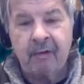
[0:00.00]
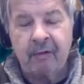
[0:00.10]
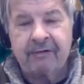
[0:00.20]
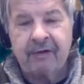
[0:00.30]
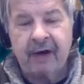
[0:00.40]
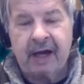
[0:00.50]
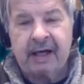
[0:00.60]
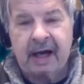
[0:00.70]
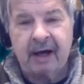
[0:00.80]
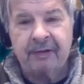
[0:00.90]
we
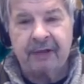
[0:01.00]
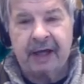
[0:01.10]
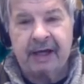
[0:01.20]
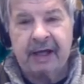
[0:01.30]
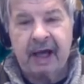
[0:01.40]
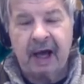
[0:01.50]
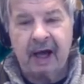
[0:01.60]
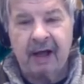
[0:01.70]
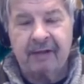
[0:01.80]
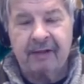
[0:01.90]
find out that
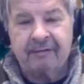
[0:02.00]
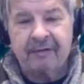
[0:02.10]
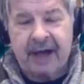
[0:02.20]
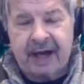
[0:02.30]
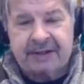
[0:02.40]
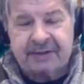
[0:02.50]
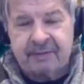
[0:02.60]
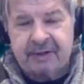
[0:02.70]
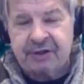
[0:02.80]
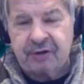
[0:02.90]
the vast
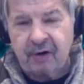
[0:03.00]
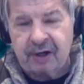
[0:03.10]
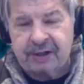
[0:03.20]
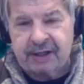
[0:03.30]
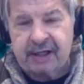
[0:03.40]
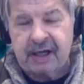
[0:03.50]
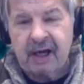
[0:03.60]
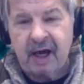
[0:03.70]
majority